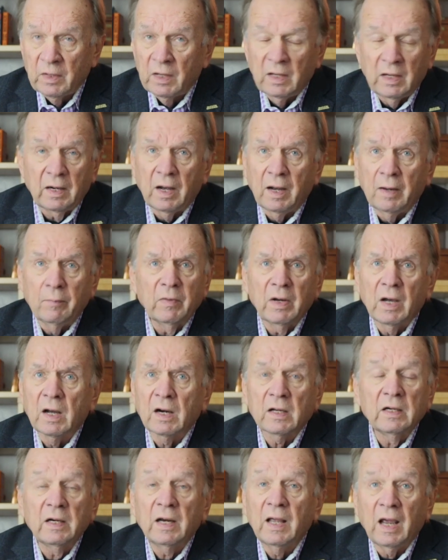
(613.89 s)
and I'm
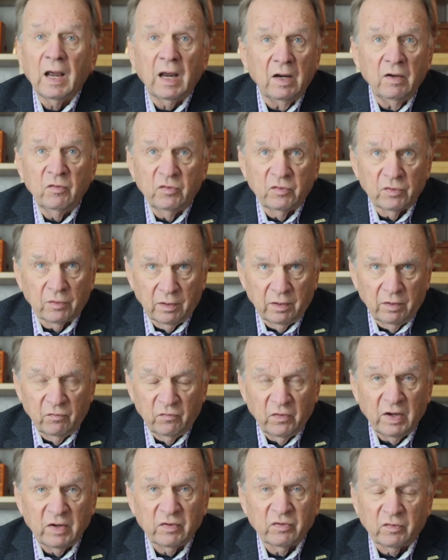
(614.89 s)
not an angel
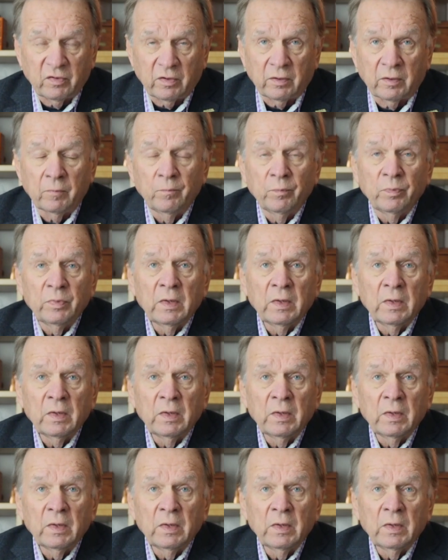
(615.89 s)
investor,